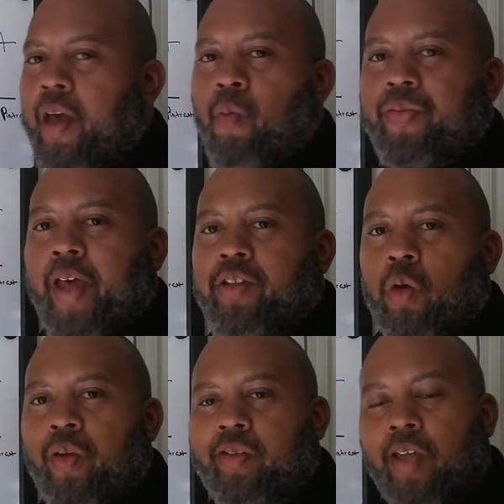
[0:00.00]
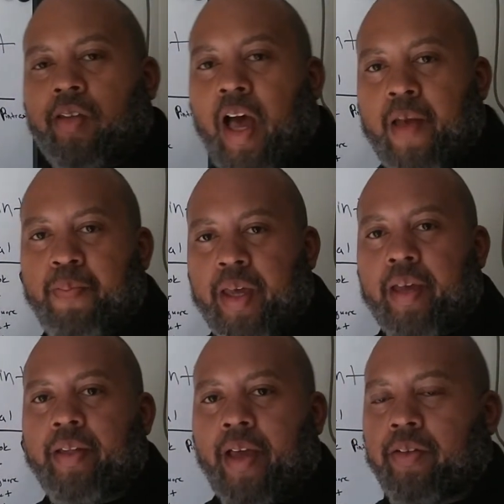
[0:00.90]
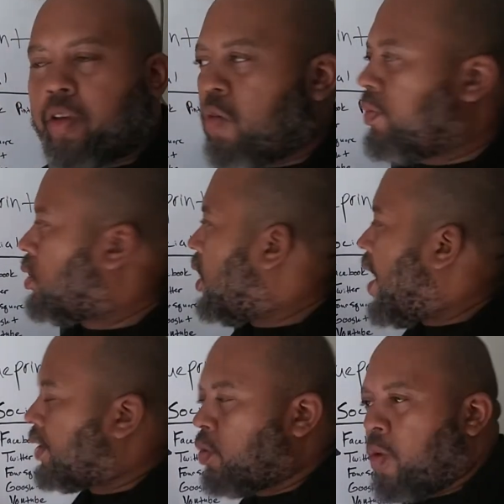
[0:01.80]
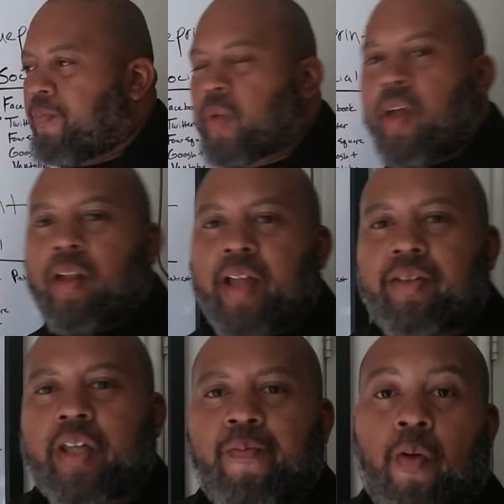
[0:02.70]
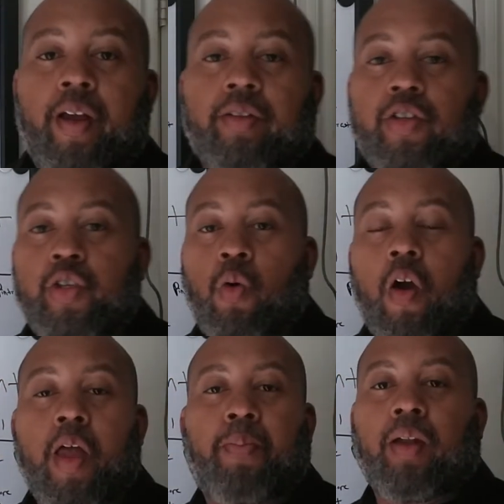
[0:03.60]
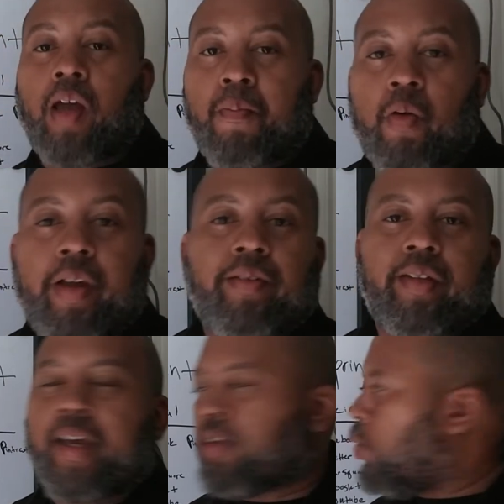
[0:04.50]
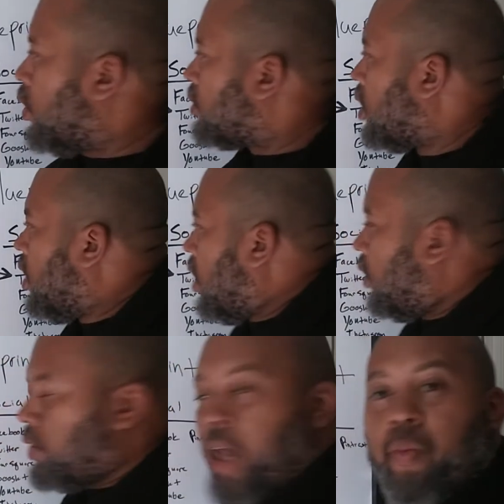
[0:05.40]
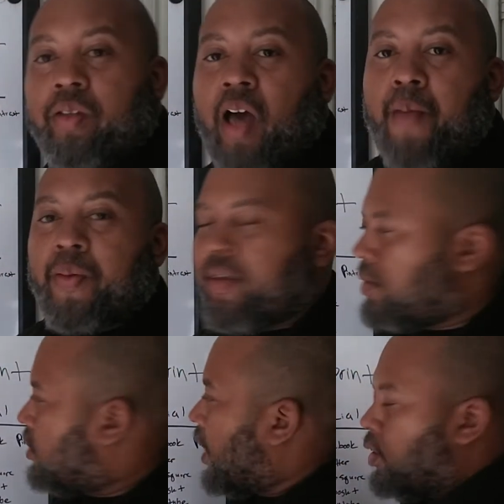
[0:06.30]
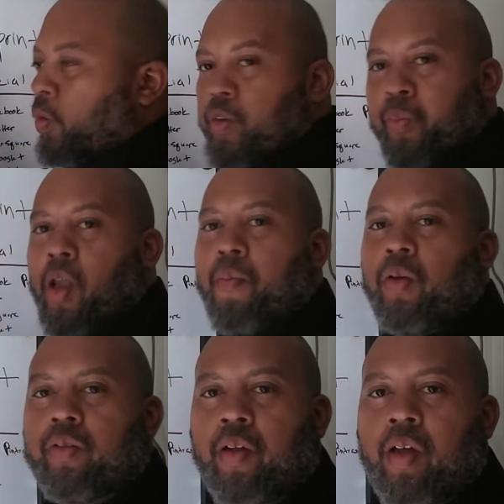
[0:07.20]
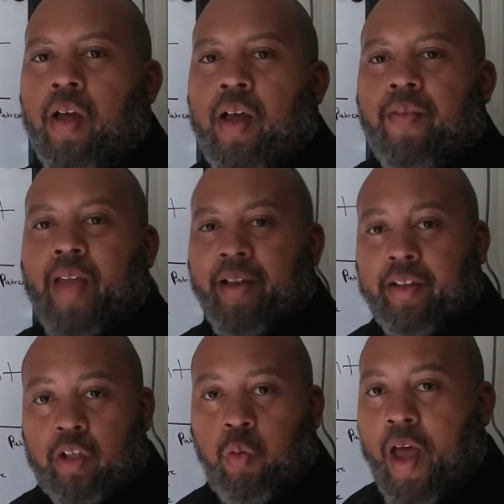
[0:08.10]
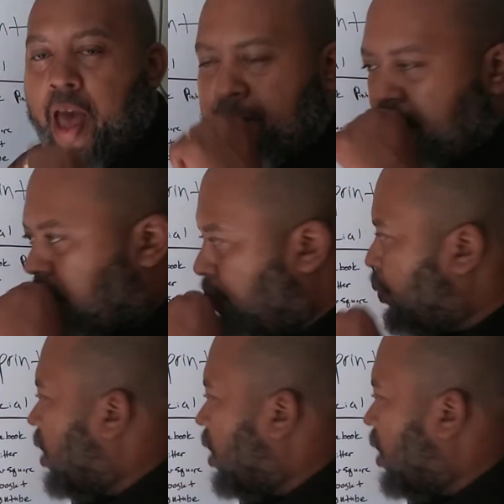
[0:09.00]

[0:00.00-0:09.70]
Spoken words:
and what they do is they type in a certain category. Let's say, for instance, you are a plumber in St. Louis. So they would type in St. Louis plumbers. Now, this is what happens.